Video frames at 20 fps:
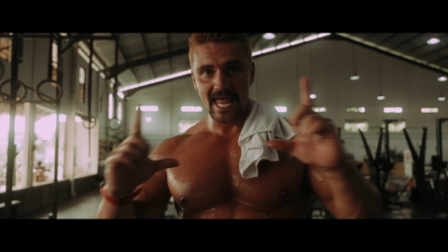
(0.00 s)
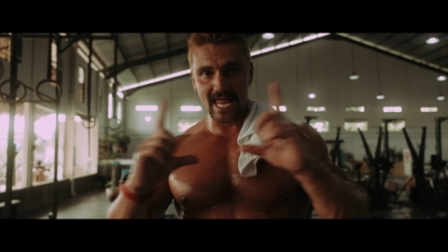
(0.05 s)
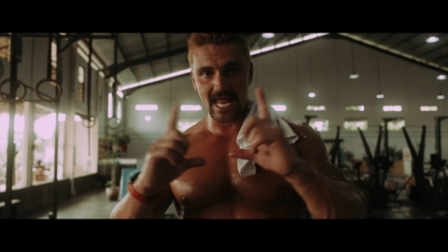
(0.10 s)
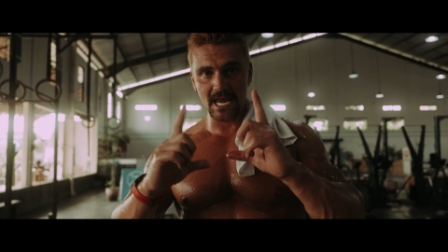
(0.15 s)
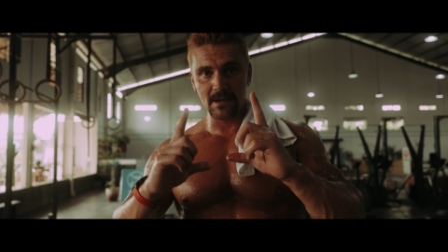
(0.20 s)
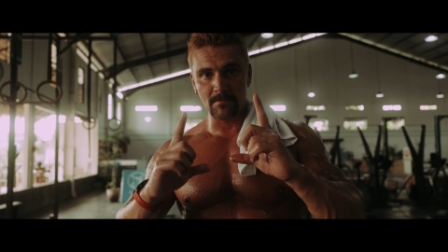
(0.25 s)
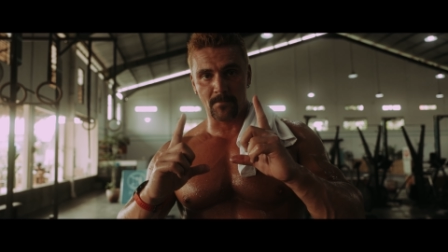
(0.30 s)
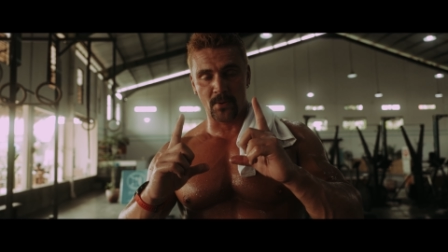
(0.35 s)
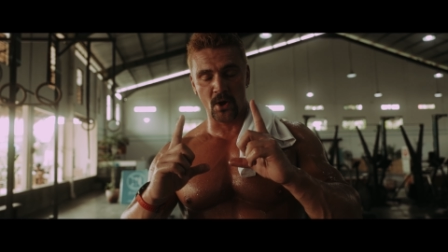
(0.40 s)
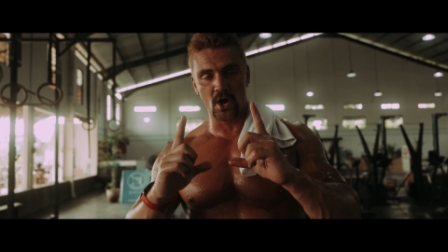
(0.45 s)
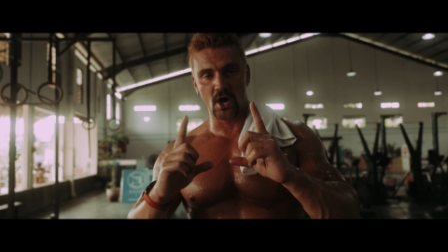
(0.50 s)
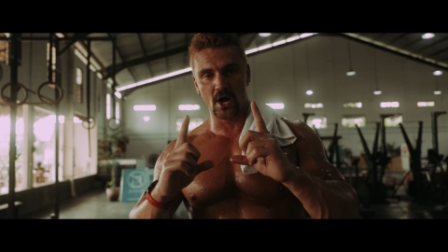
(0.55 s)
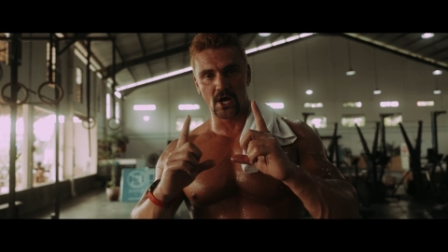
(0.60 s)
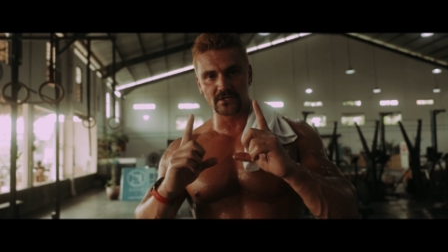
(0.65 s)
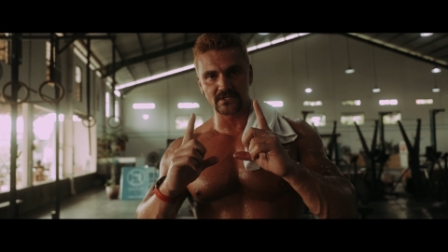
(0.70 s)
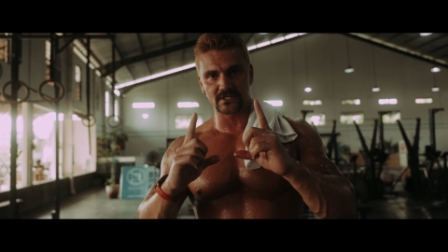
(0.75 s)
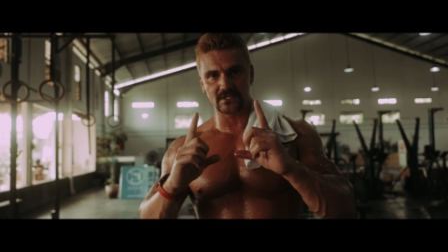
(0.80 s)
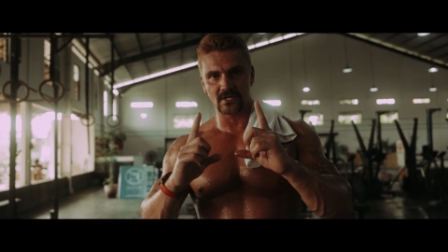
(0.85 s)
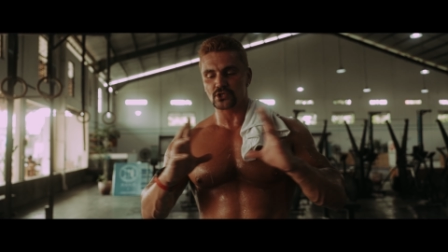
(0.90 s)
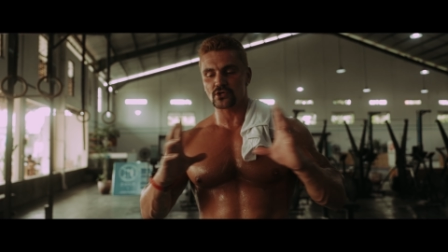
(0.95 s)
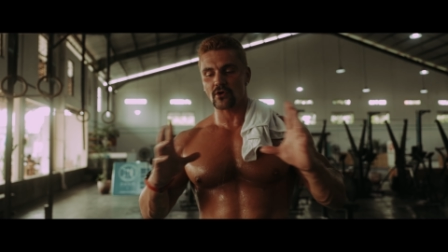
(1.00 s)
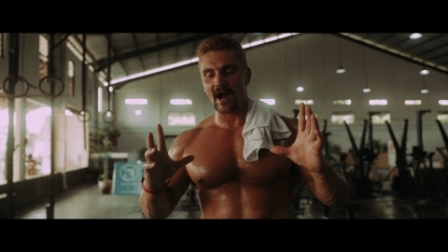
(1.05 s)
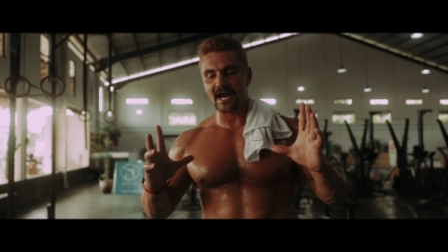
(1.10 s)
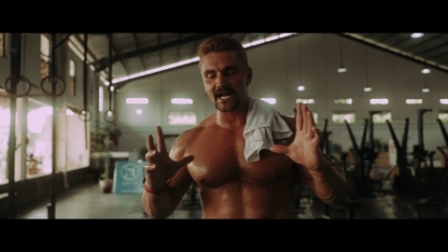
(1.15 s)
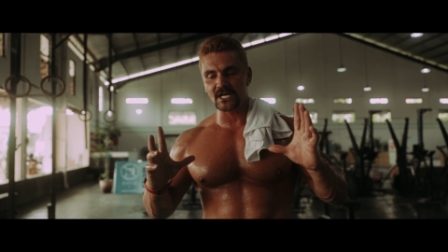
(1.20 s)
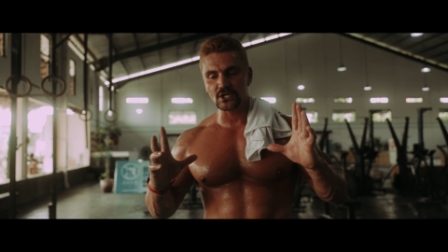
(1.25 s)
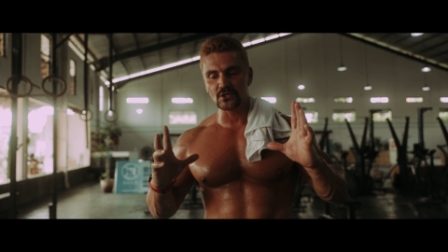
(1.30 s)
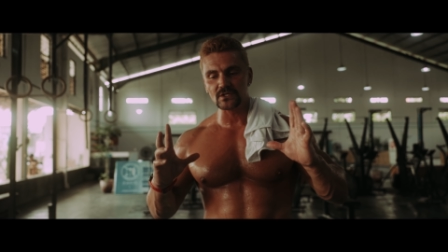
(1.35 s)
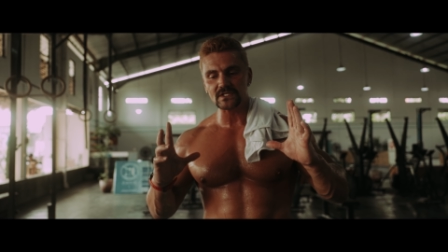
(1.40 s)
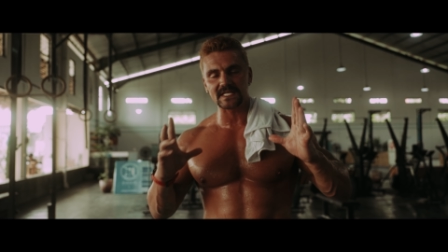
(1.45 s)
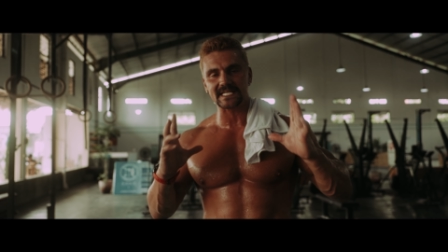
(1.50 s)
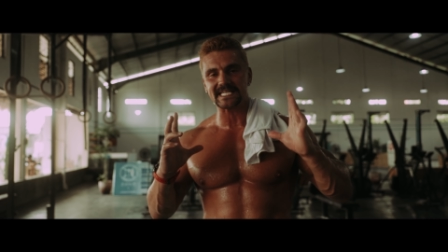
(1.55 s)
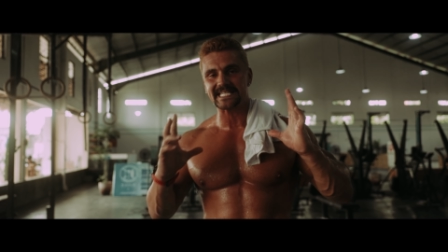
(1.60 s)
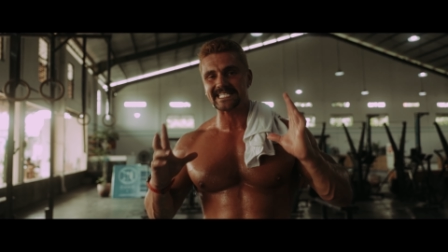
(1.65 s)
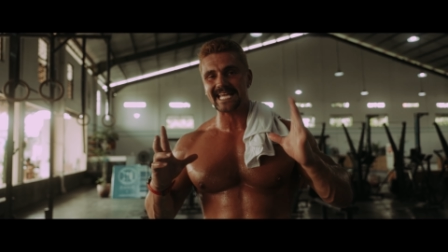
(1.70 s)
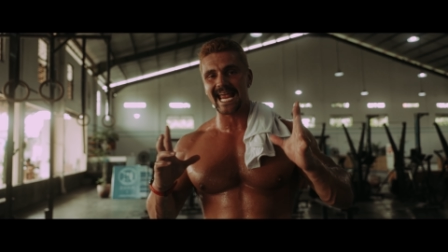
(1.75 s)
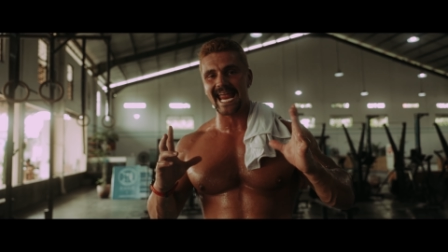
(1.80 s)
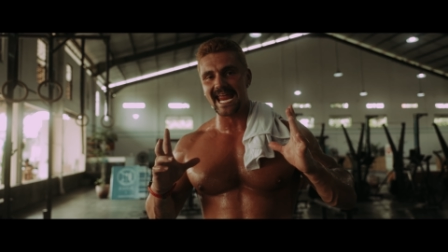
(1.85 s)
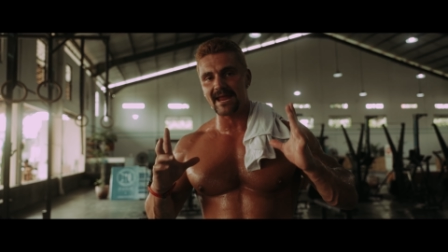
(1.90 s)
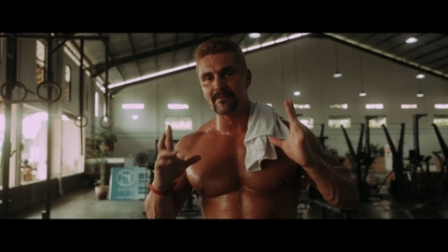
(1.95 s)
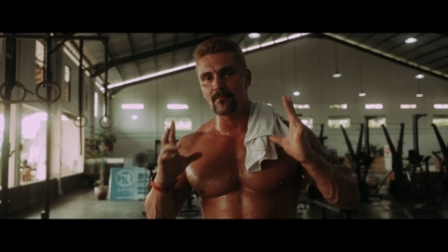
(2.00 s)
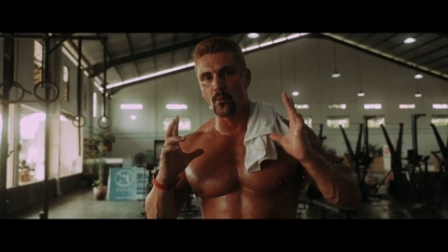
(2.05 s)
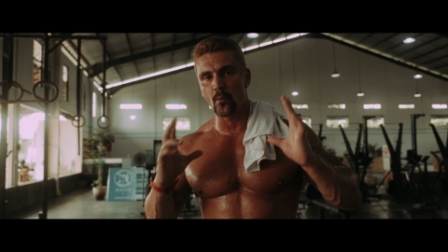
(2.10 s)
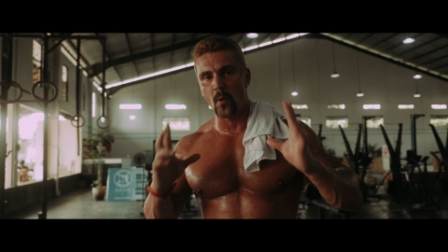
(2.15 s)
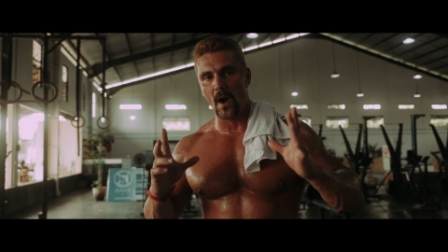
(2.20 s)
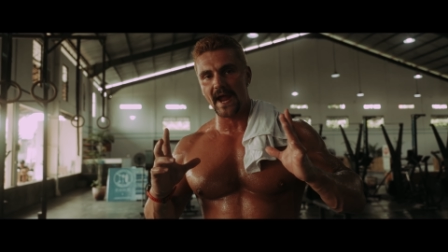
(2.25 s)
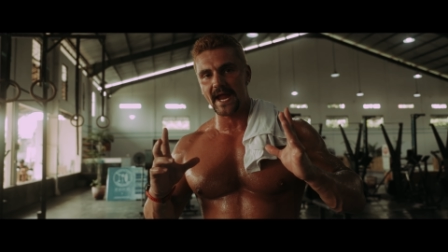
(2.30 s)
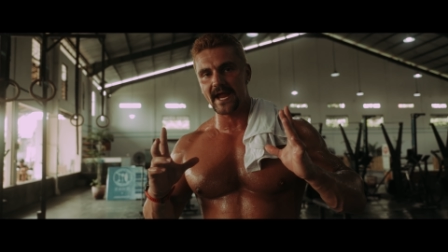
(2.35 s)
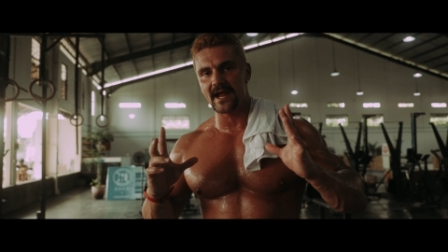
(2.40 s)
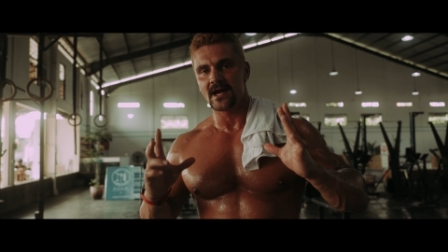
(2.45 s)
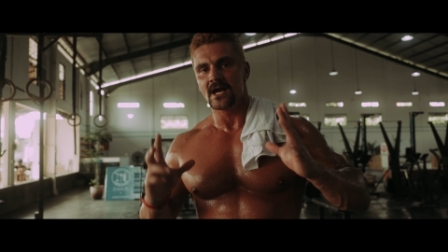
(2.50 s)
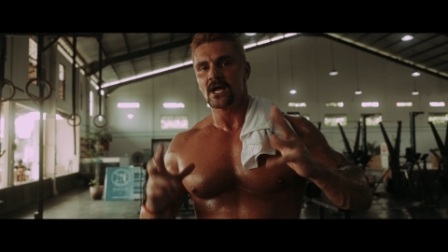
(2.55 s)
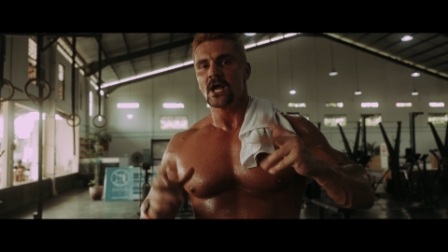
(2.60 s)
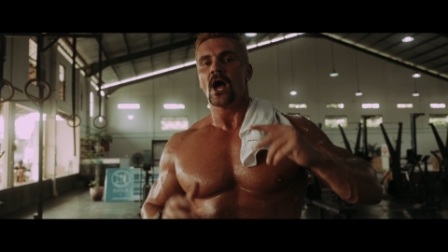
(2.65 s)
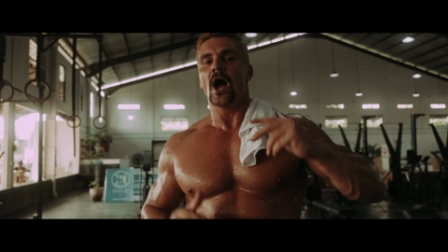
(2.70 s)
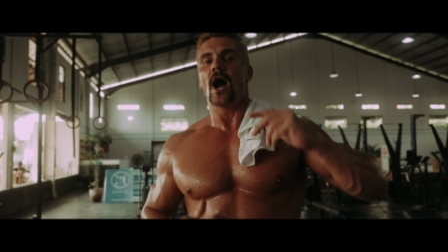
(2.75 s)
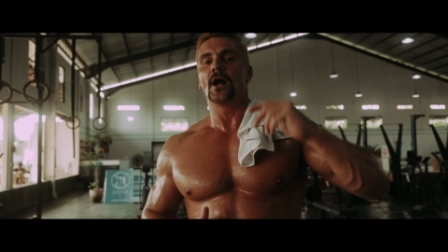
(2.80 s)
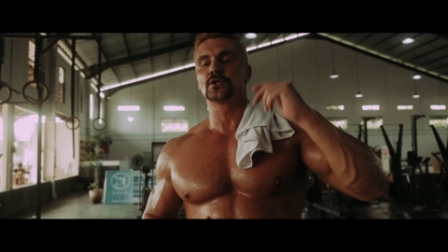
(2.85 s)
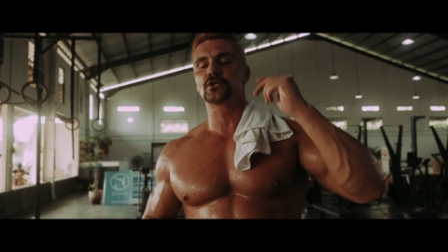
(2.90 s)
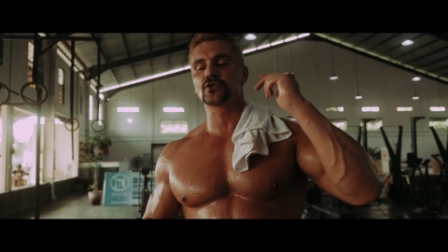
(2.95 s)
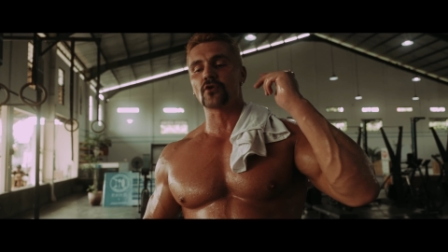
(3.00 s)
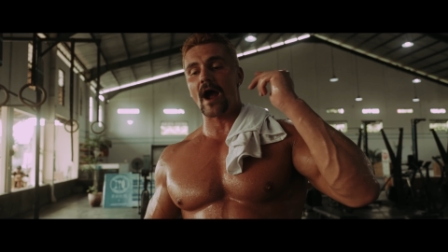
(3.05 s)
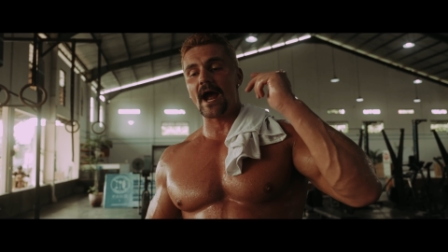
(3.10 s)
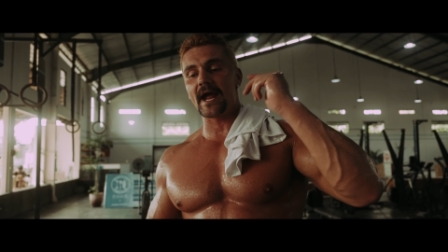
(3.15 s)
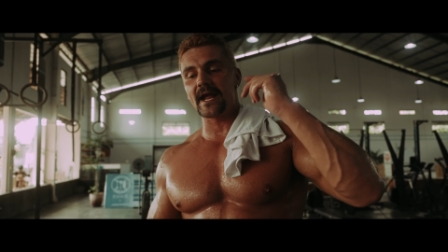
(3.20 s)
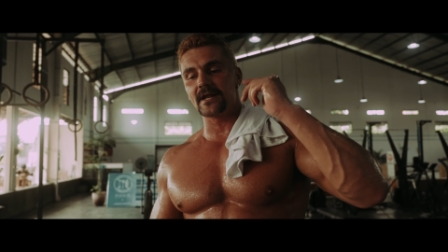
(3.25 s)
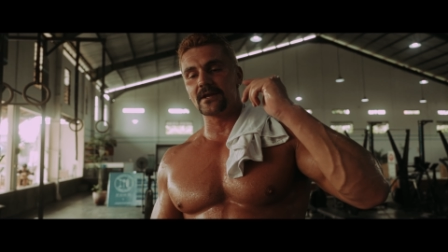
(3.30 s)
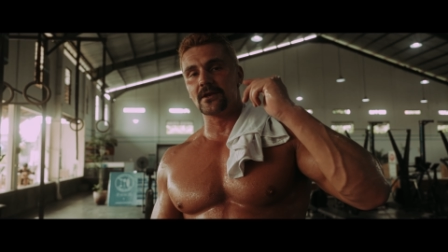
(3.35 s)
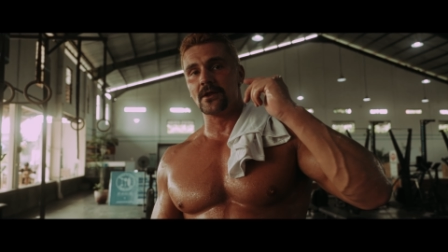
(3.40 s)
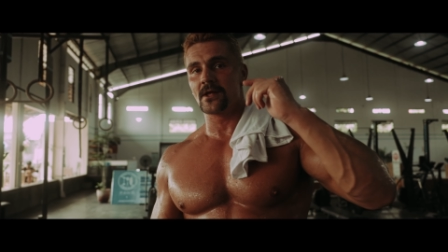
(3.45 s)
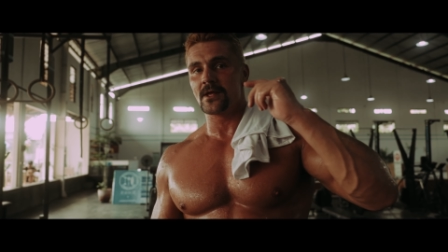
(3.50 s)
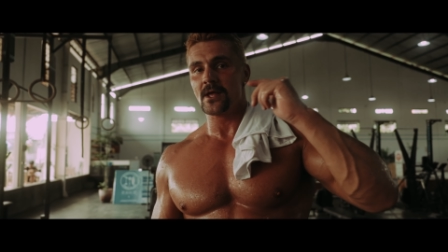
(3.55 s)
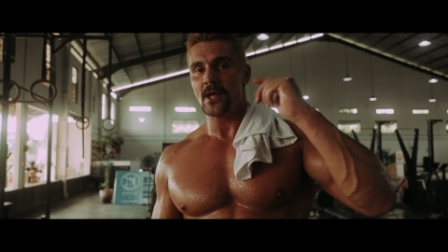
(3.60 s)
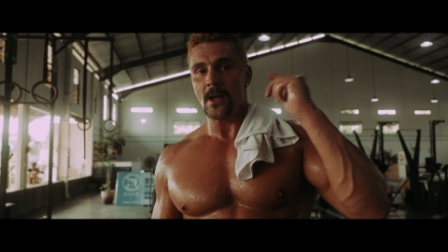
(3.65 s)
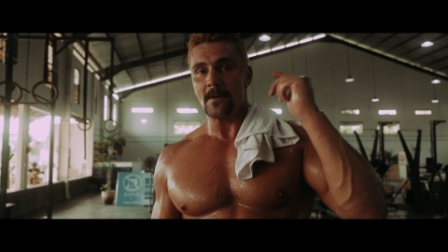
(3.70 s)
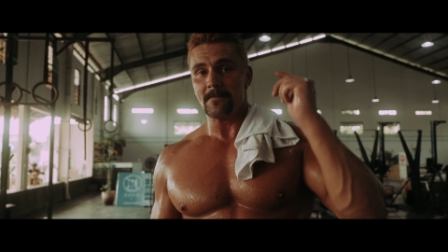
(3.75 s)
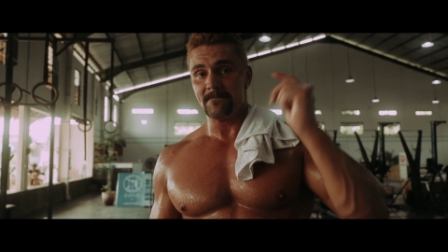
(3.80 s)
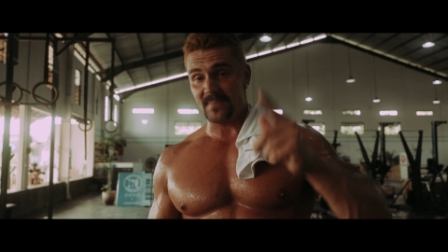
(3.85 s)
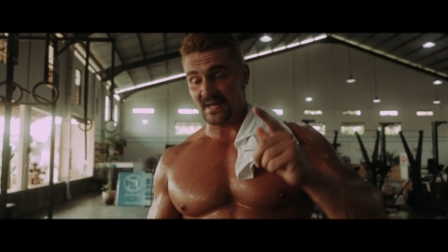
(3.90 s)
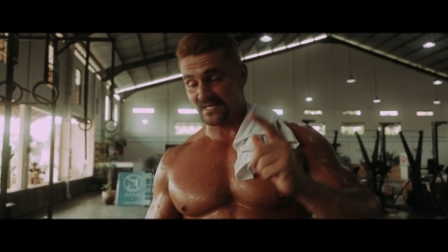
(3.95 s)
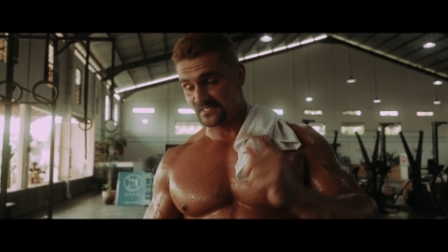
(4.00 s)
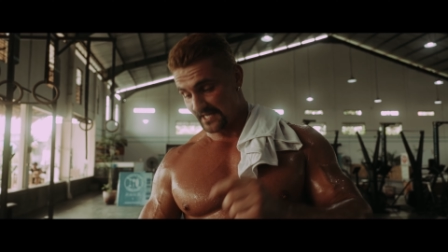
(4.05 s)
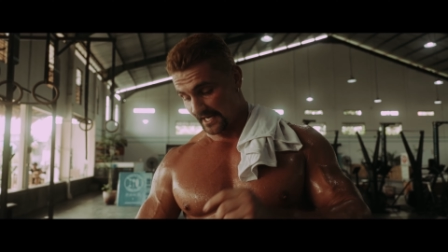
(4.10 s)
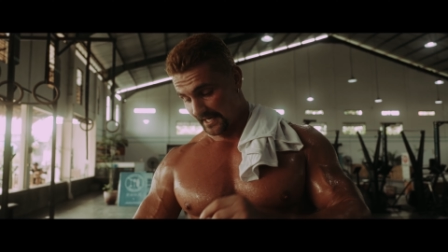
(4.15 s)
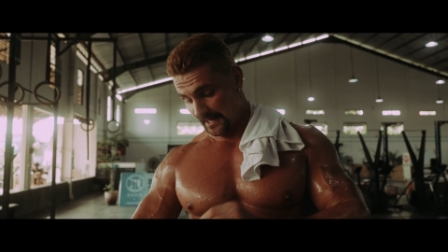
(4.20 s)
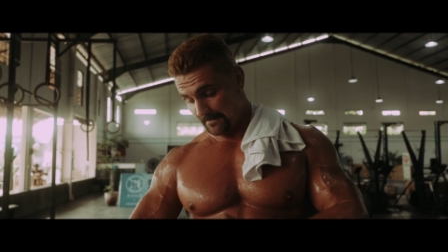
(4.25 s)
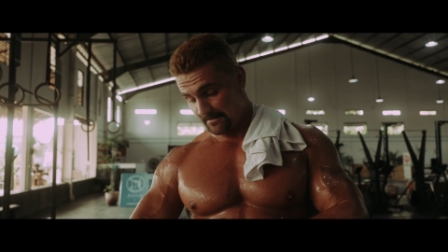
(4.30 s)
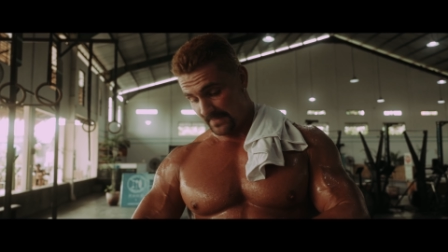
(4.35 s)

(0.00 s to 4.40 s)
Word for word: in pairs. Try and use the same weight and try and basically